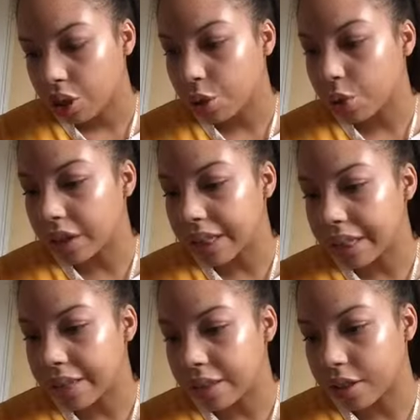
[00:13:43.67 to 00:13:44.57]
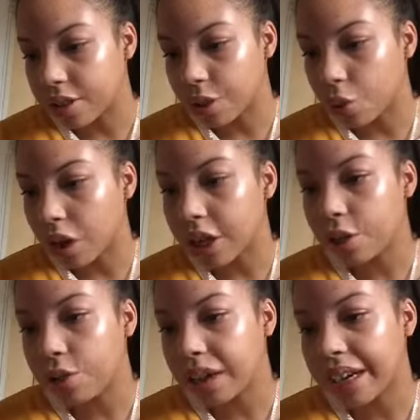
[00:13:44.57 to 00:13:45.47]
he? You weren't in this, so why are
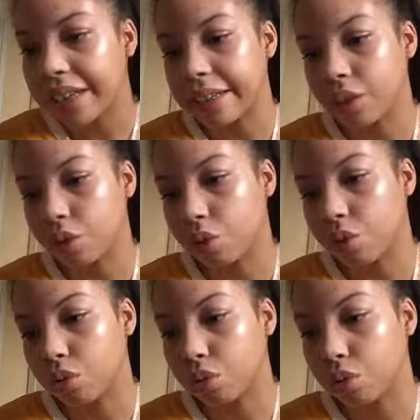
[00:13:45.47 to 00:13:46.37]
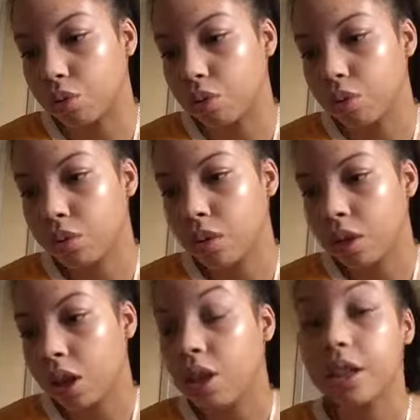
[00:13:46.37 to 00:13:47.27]
you lying, Google?
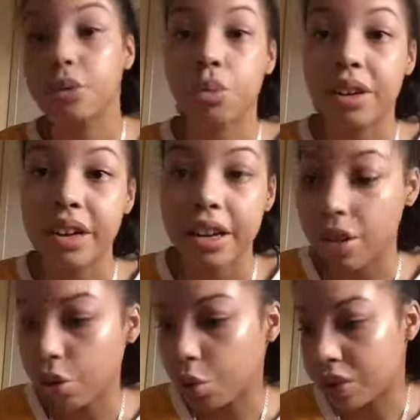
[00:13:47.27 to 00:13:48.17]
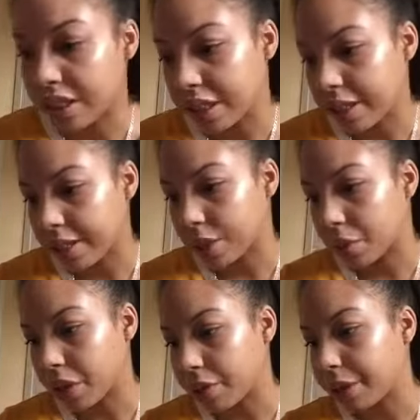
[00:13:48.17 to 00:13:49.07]
There's one guy who wasn't in this,
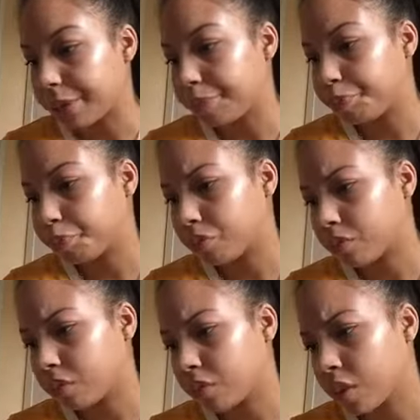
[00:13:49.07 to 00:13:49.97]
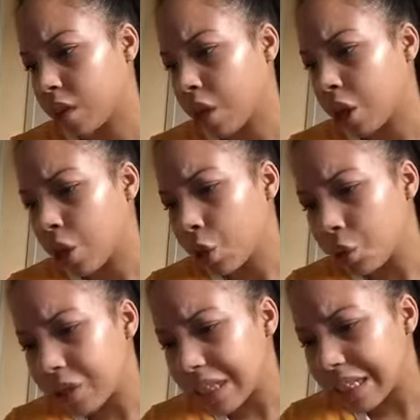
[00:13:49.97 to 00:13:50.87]
by the way.
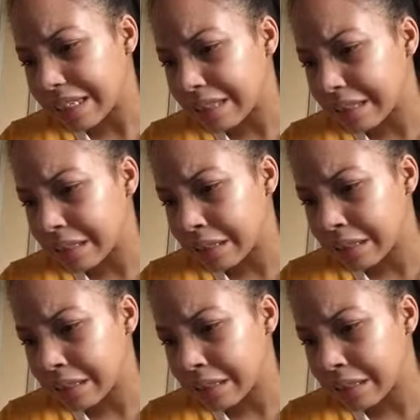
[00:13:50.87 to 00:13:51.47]
Who's this?